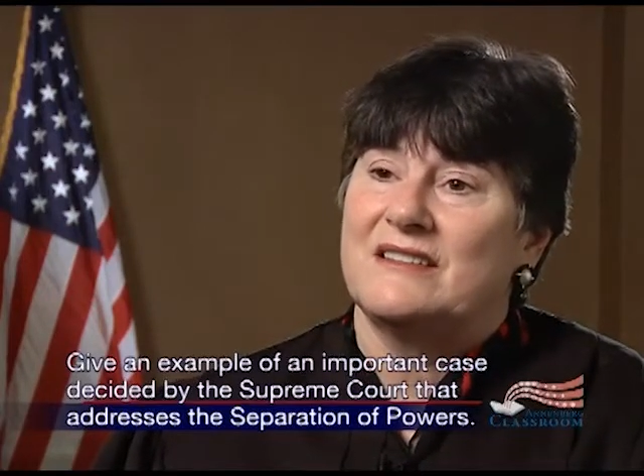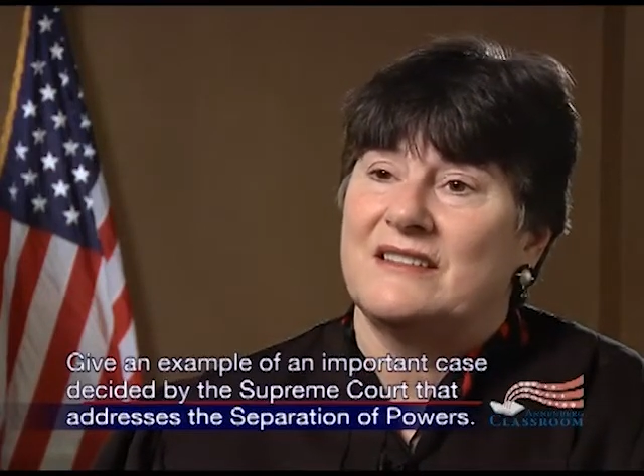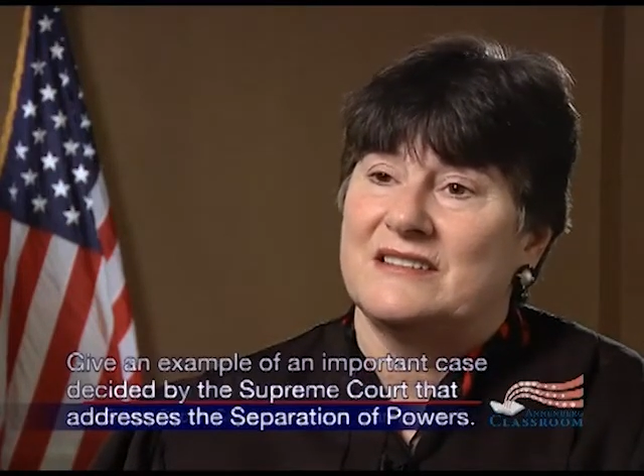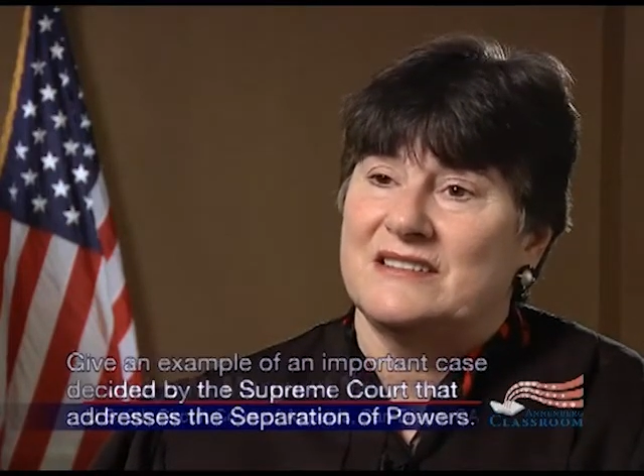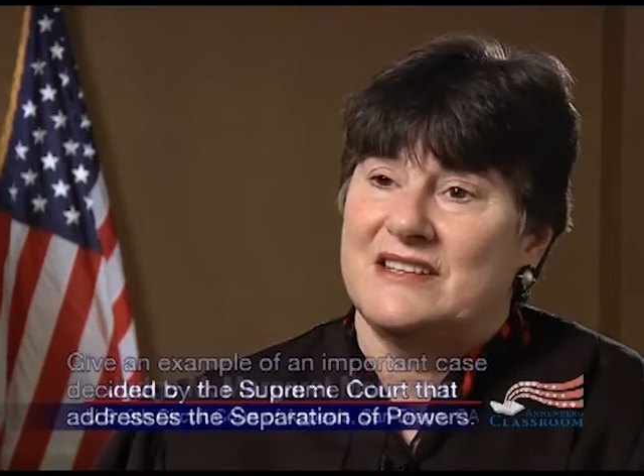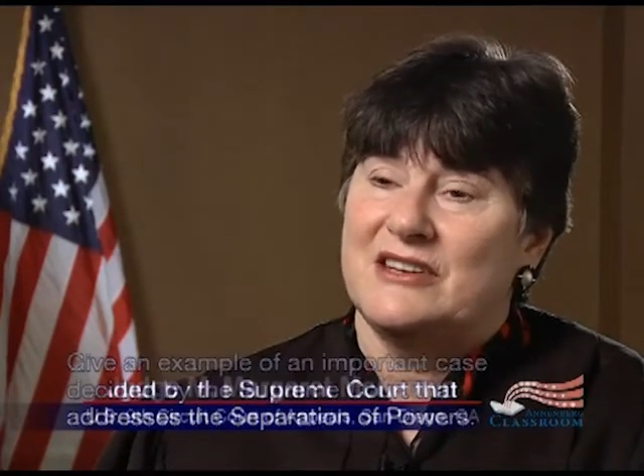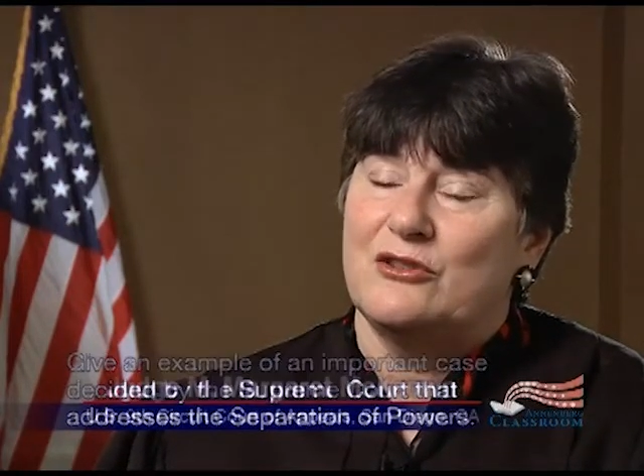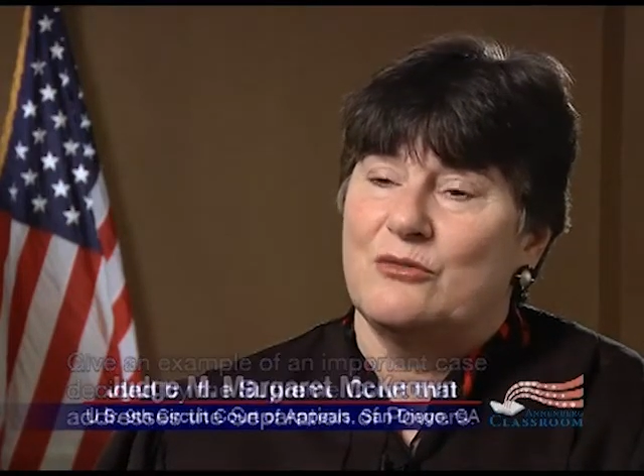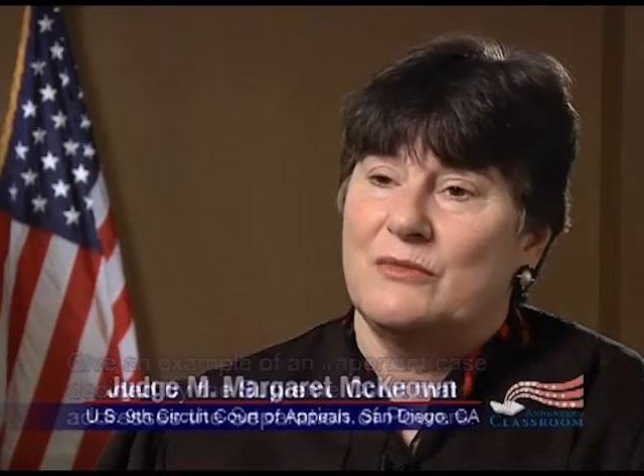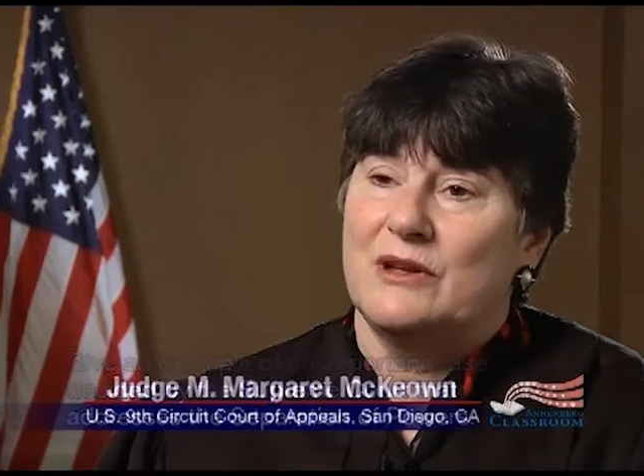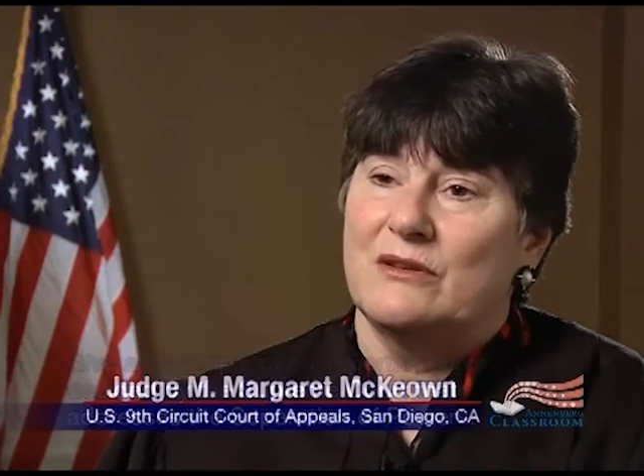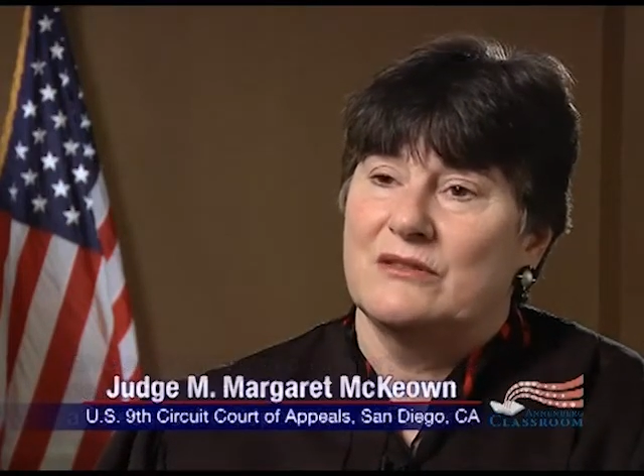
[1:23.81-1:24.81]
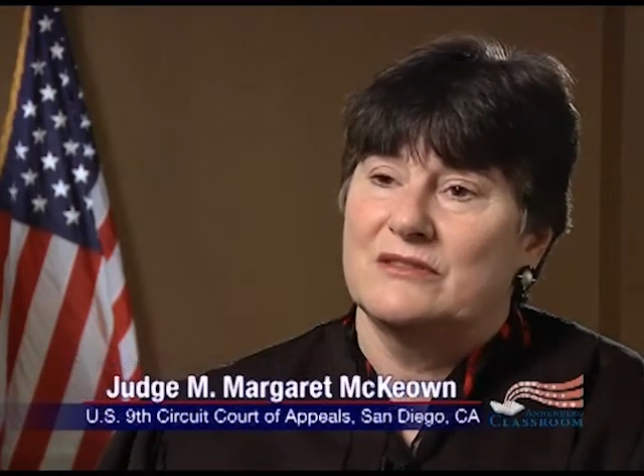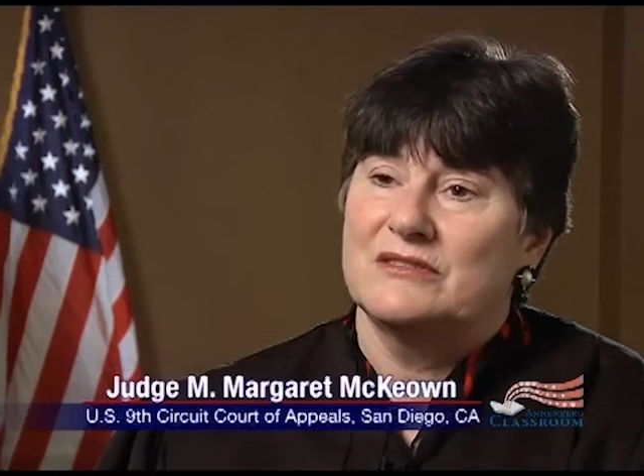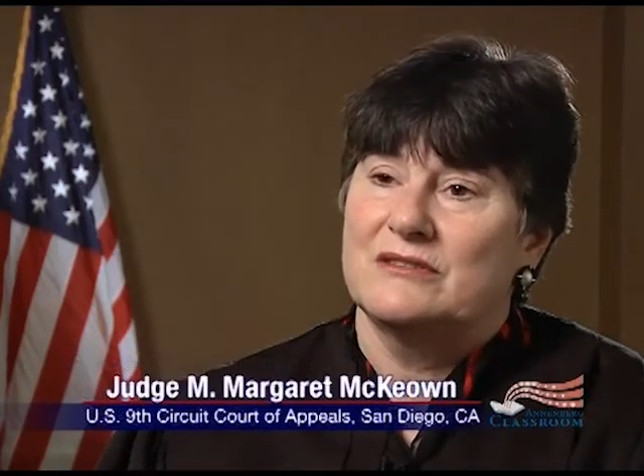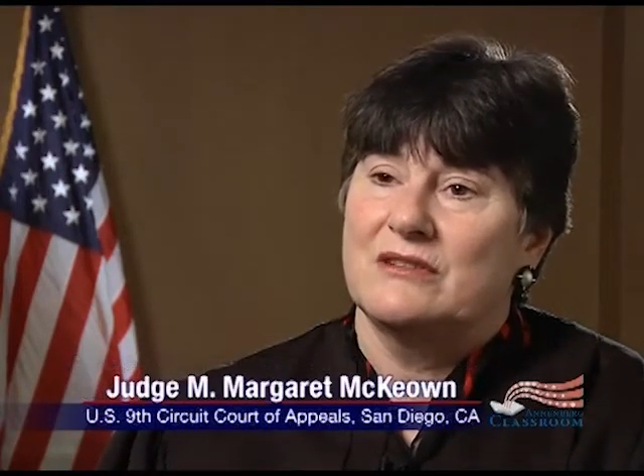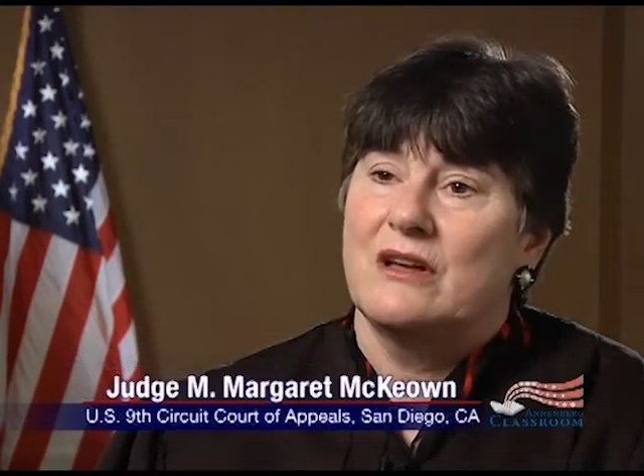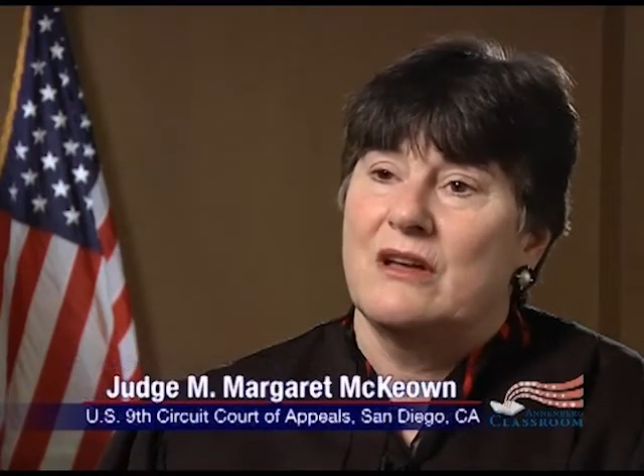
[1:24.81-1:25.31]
the steel mills